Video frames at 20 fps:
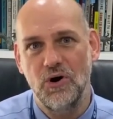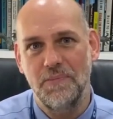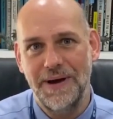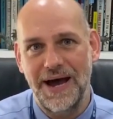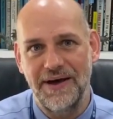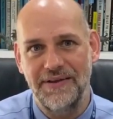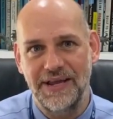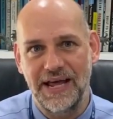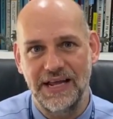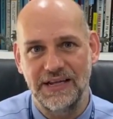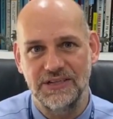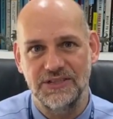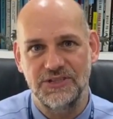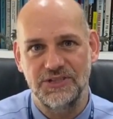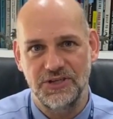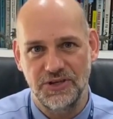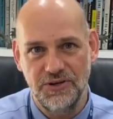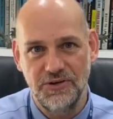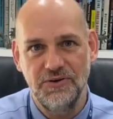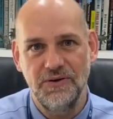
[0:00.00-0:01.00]
about that
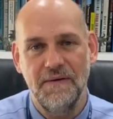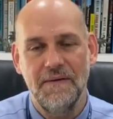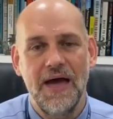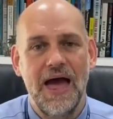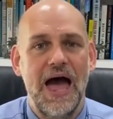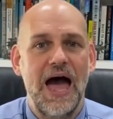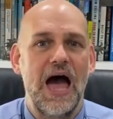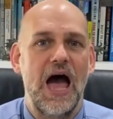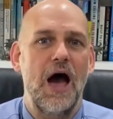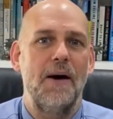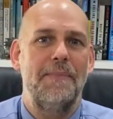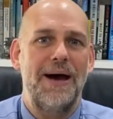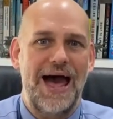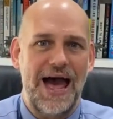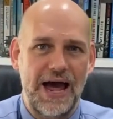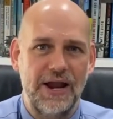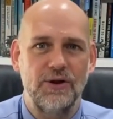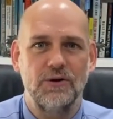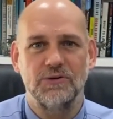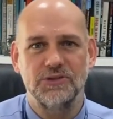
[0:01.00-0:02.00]
too,
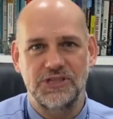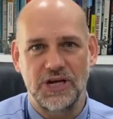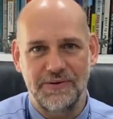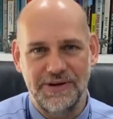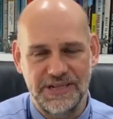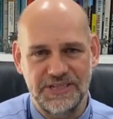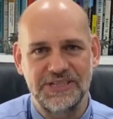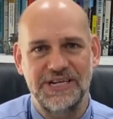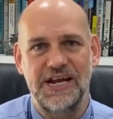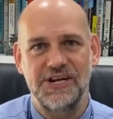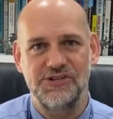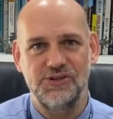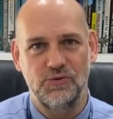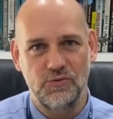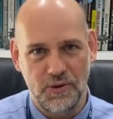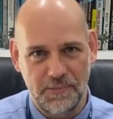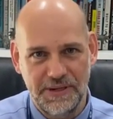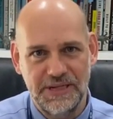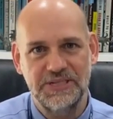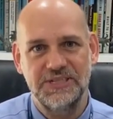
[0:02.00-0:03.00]
and also International
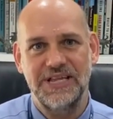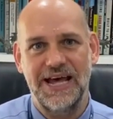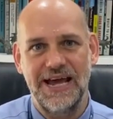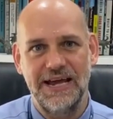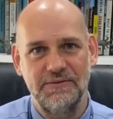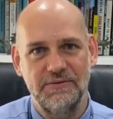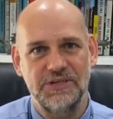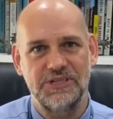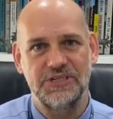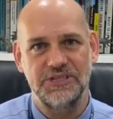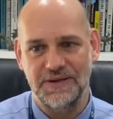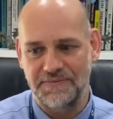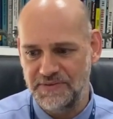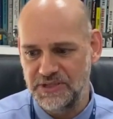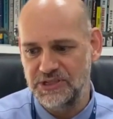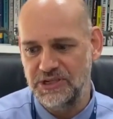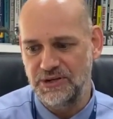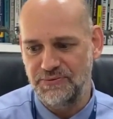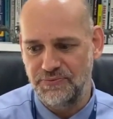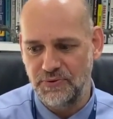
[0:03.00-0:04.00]
Women's Day, which is
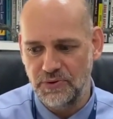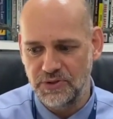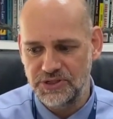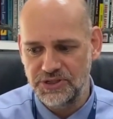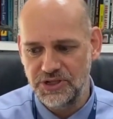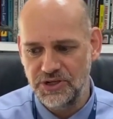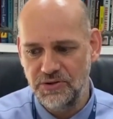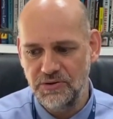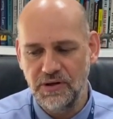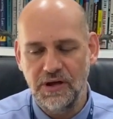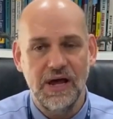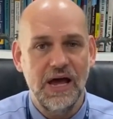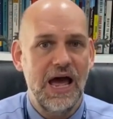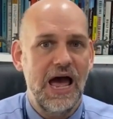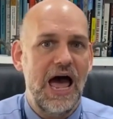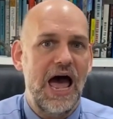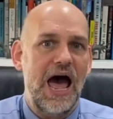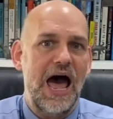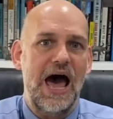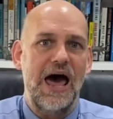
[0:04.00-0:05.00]
something to look forward to.
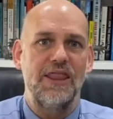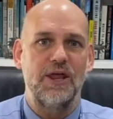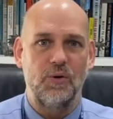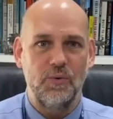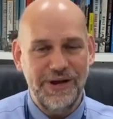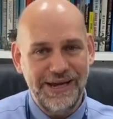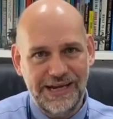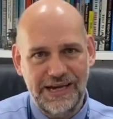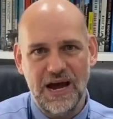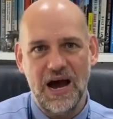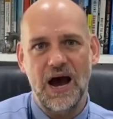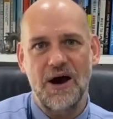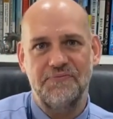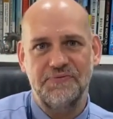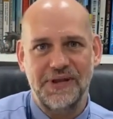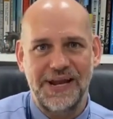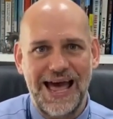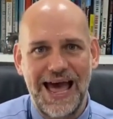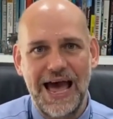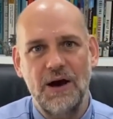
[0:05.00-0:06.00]
The week
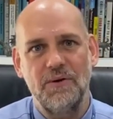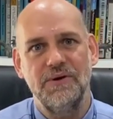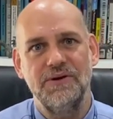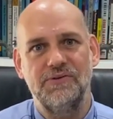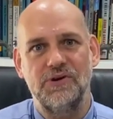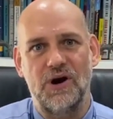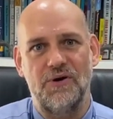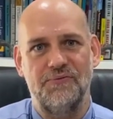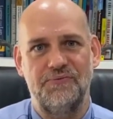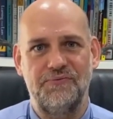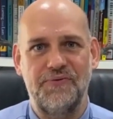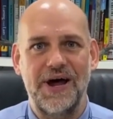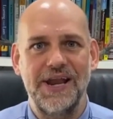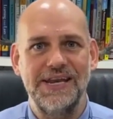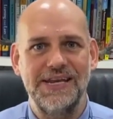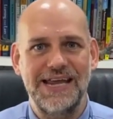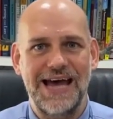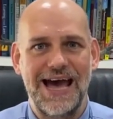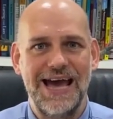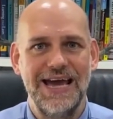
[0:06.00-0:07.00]
after that, we've got
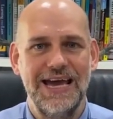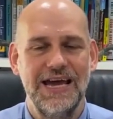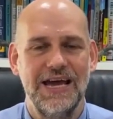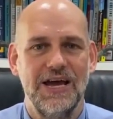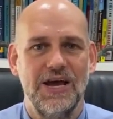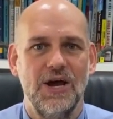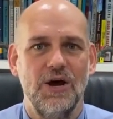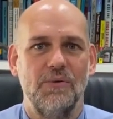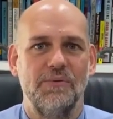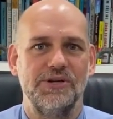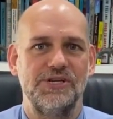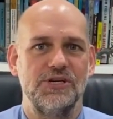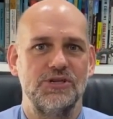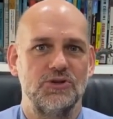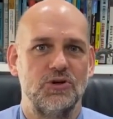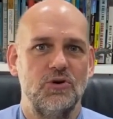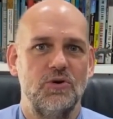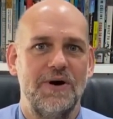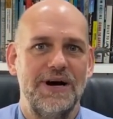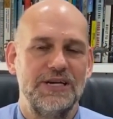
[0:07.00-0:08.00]
Fun Day, which is
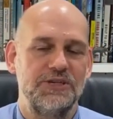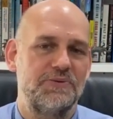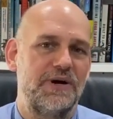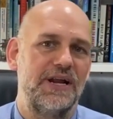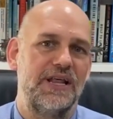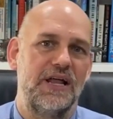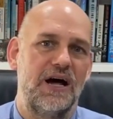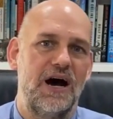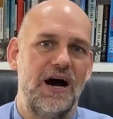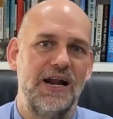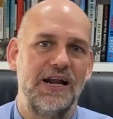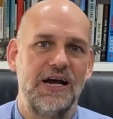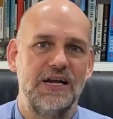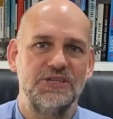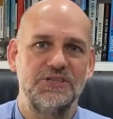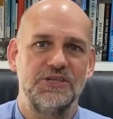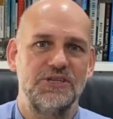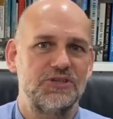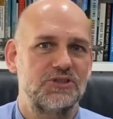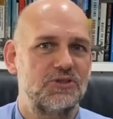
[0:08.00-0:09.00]
always one of the
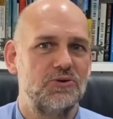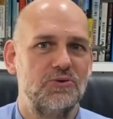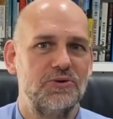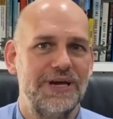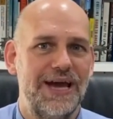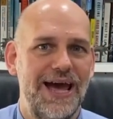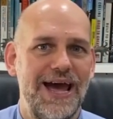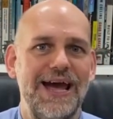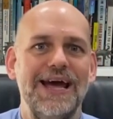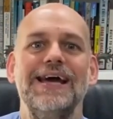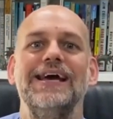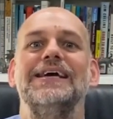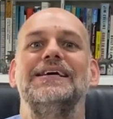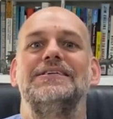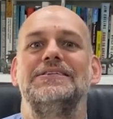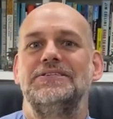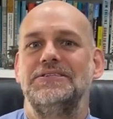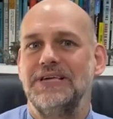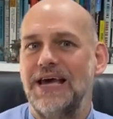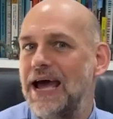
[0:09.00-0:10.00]
highlights of the school year,
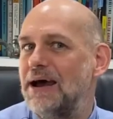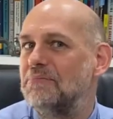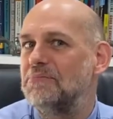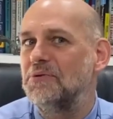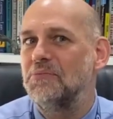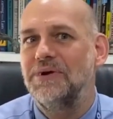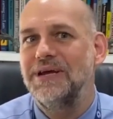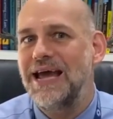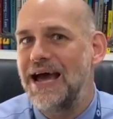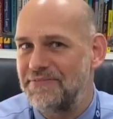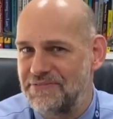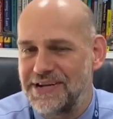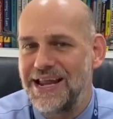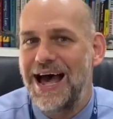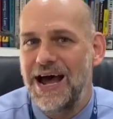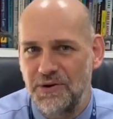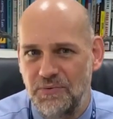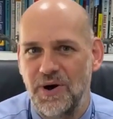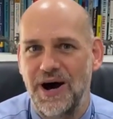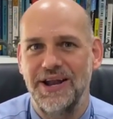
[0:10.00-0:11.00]
except we haven't
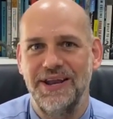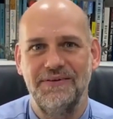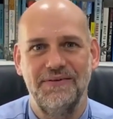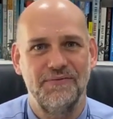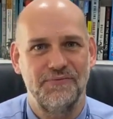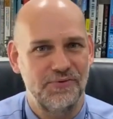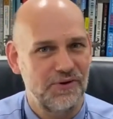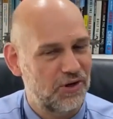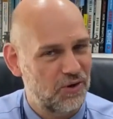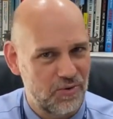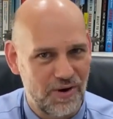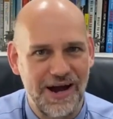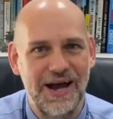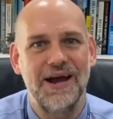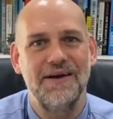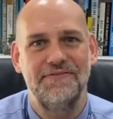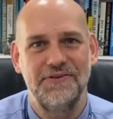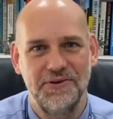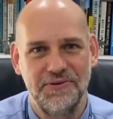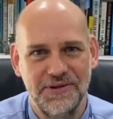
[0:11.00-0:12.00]
had one for quite
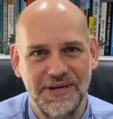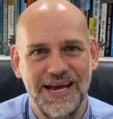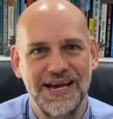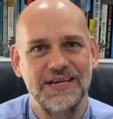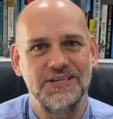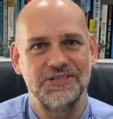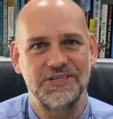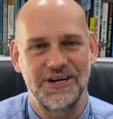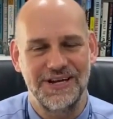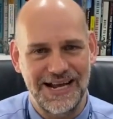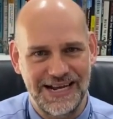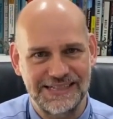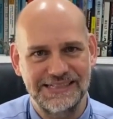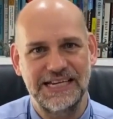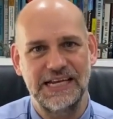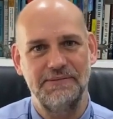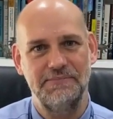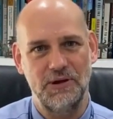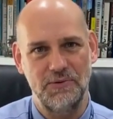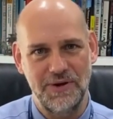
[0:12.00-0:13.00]
a few years. So that's
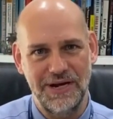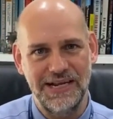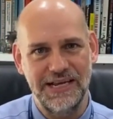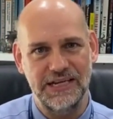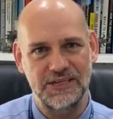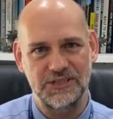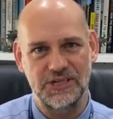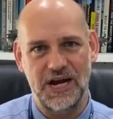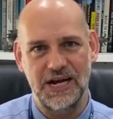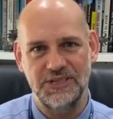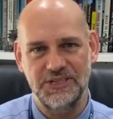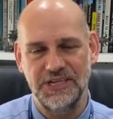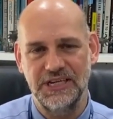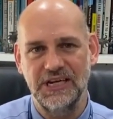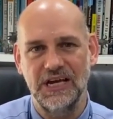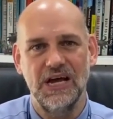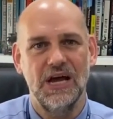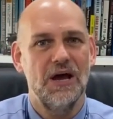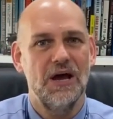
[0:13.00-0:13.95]
going to be really exciting.